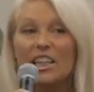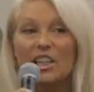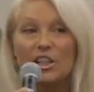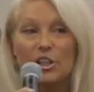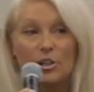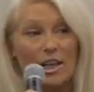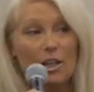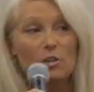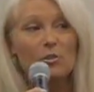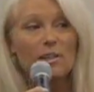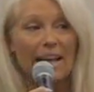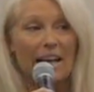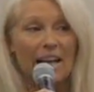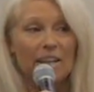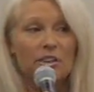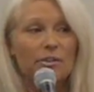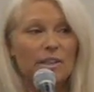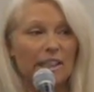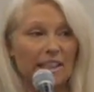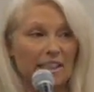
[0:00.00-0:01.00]
you're out
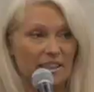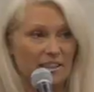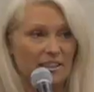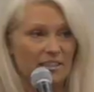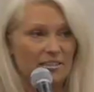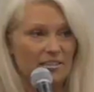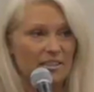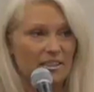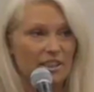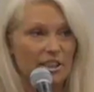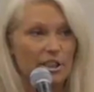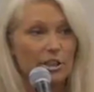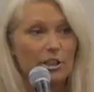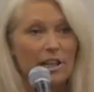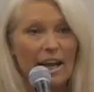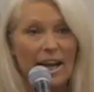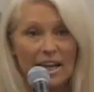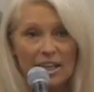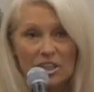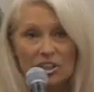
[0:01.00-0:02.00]
gathering.
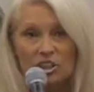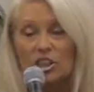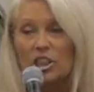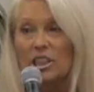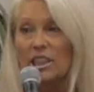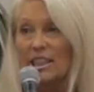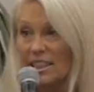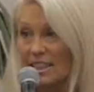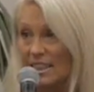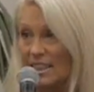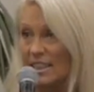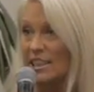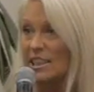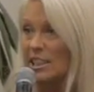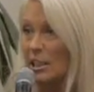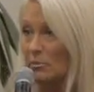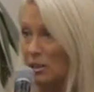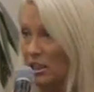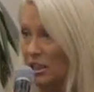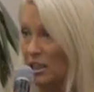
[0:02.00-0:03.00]
You're actually
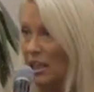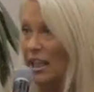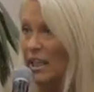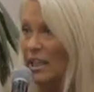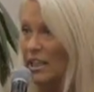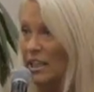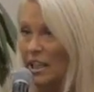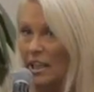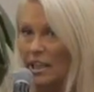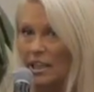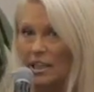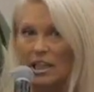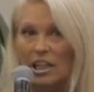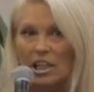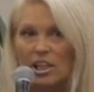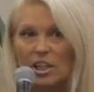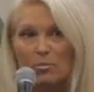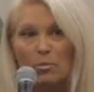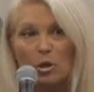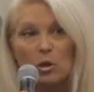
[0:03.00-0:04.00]
stimulating
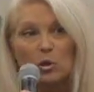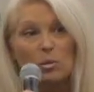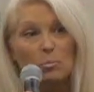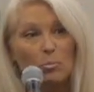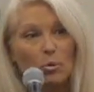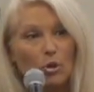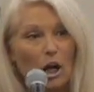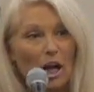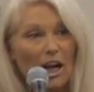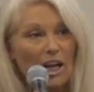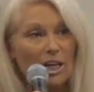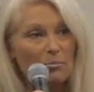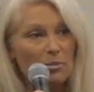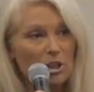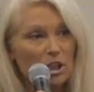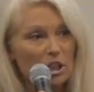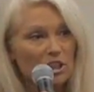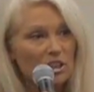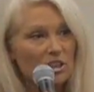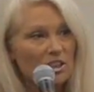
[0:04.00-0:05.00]
the most
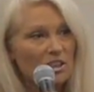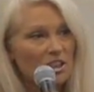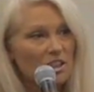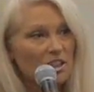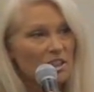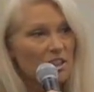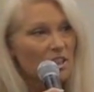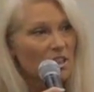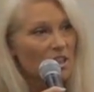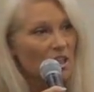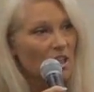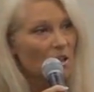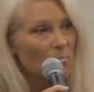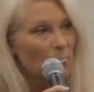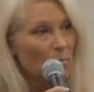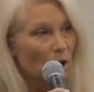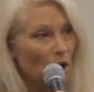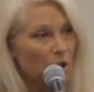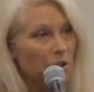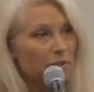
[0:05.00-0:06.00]
primal
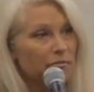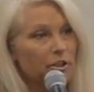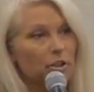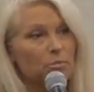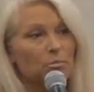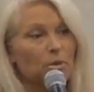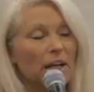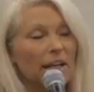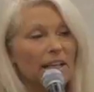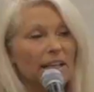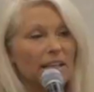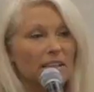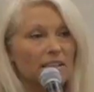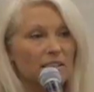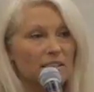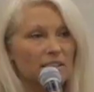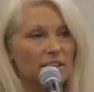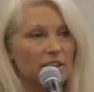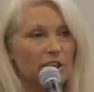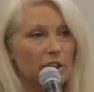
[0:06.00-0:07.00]
part of your
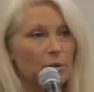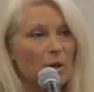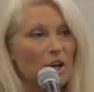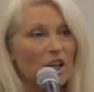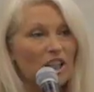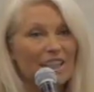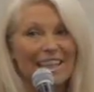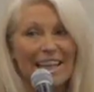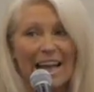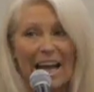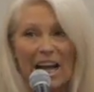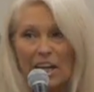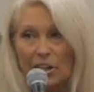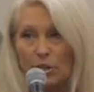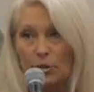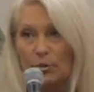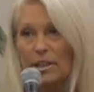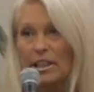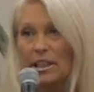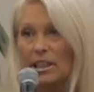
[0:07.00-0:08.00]
brain. You are
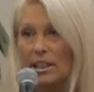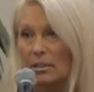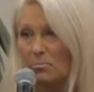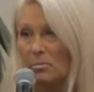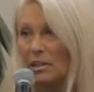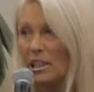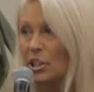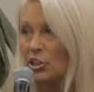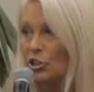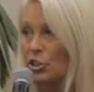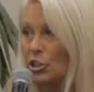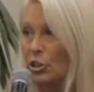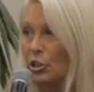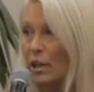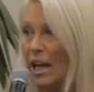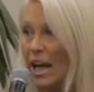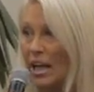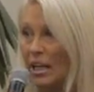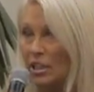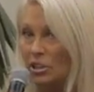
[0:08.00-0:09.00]
gathering because
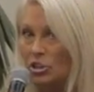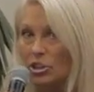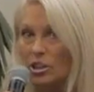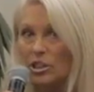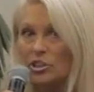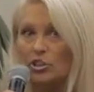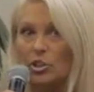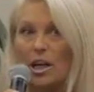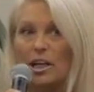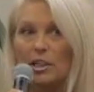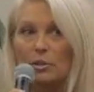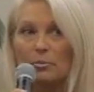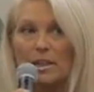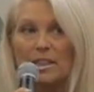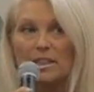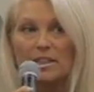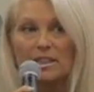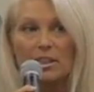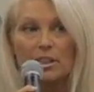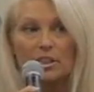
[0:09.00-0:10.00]
you're actually trying to
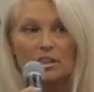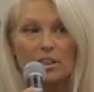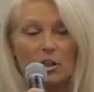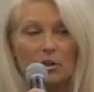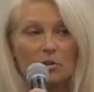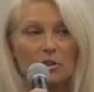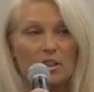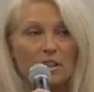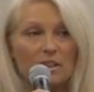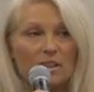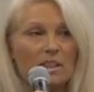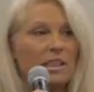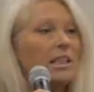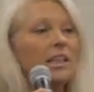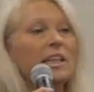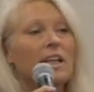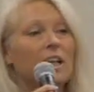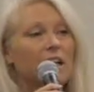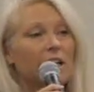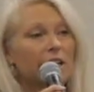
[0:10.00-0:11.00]
raise serotonin.
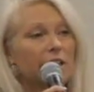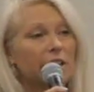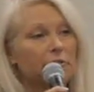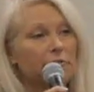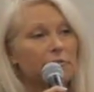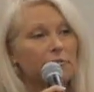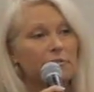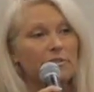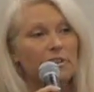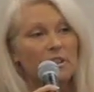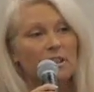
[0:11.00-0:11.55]
And if